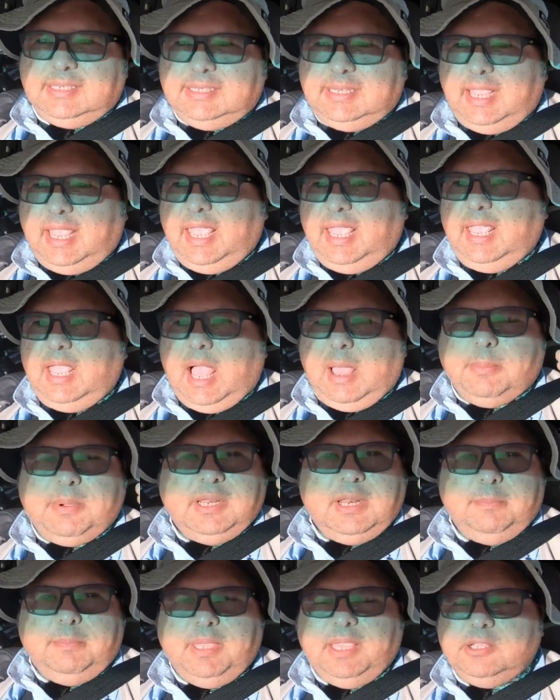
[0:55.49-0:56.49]
today I'm
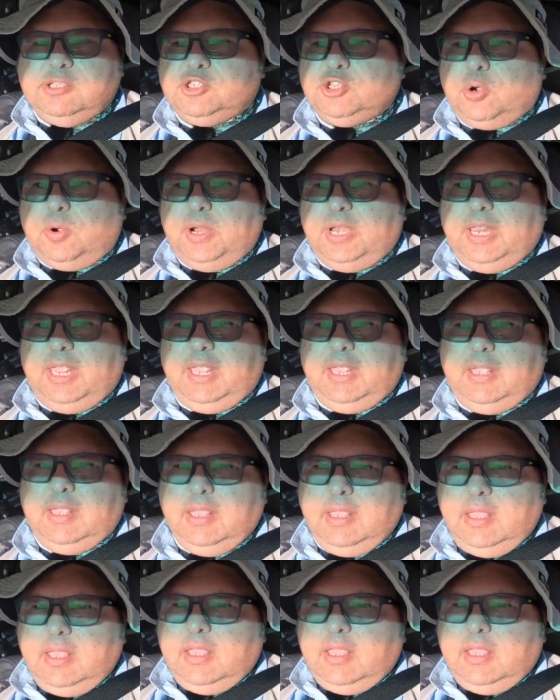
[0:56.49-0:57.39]
gonna be joining